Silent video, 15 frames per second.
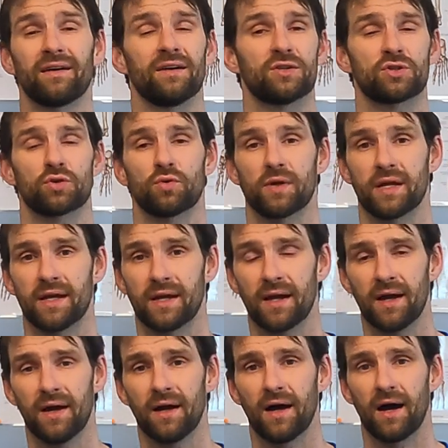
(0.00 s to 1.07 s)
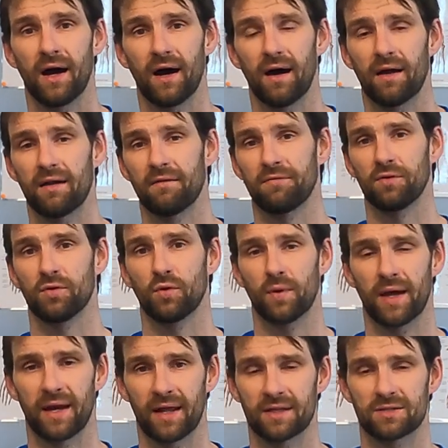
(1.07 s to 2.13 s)
a tree if you do
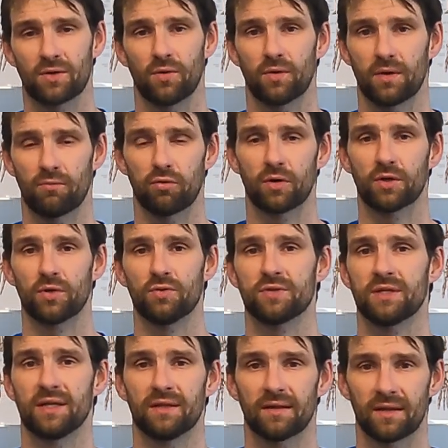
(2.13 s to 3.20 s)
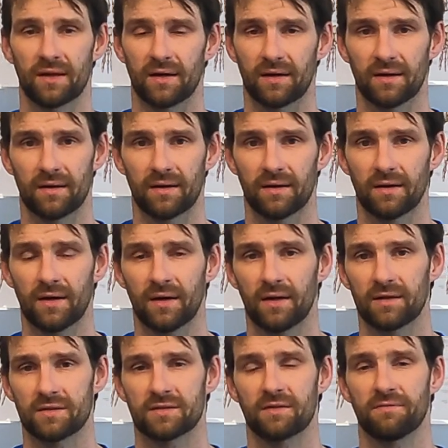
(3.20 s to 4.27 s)
hit it, so reducing the
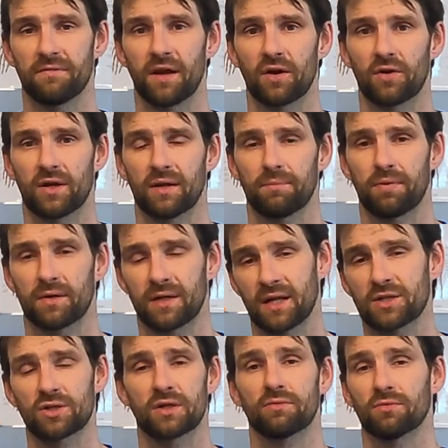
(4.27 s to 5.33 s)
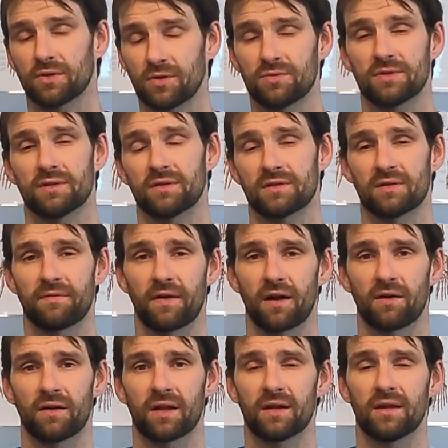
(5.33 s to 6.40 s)
severity, potentially reducing the
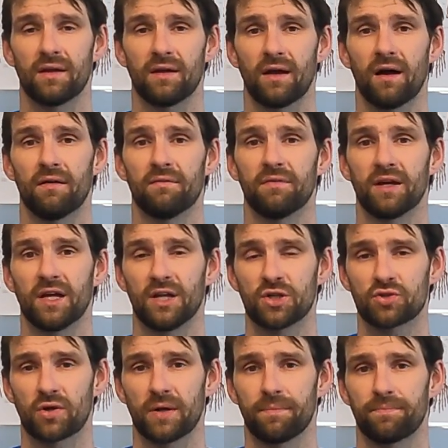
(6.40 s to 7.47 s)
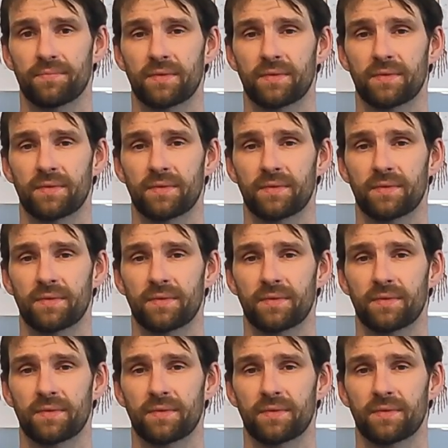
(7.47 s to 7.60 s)
severity of injury.